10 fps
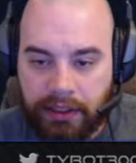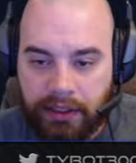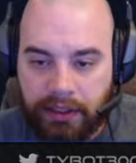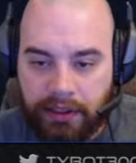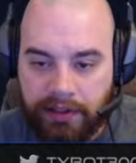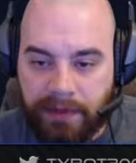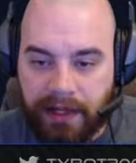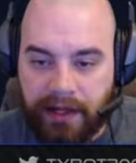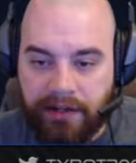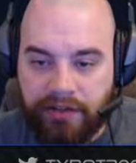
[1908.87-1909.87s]

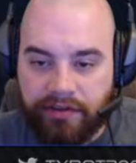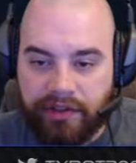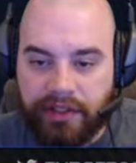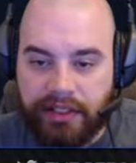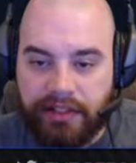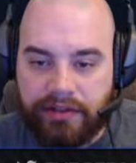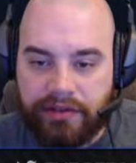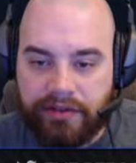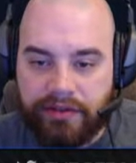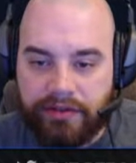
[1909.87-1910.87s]
Expires 3
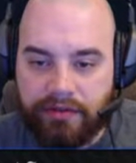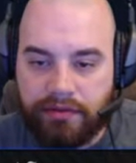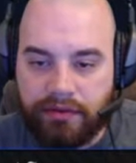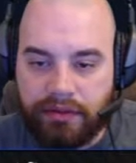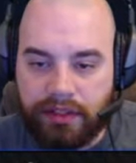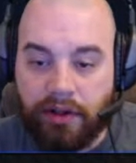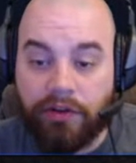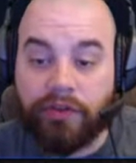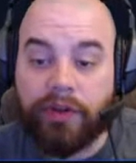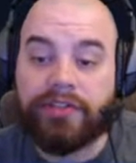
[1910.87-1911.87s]
years. No,
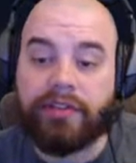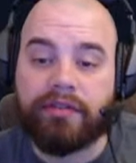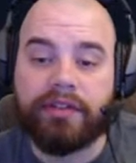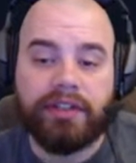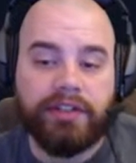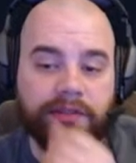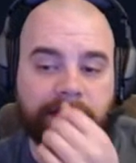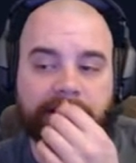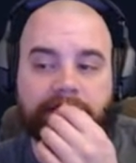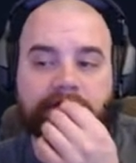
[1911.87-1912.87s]
duration 3 years,
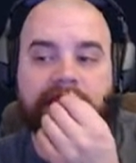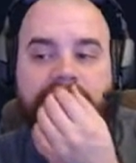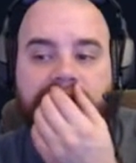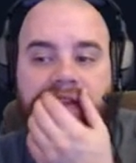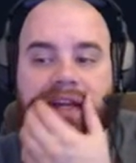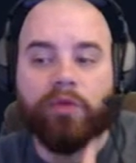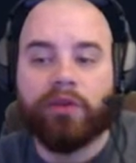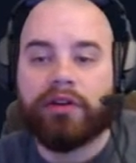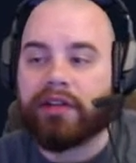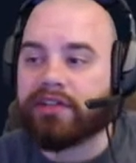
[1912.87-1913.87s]
expires 3 days. So yeah, we're
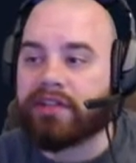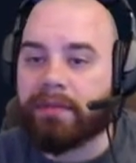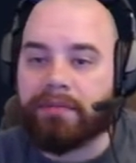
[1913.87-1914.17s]
going to accept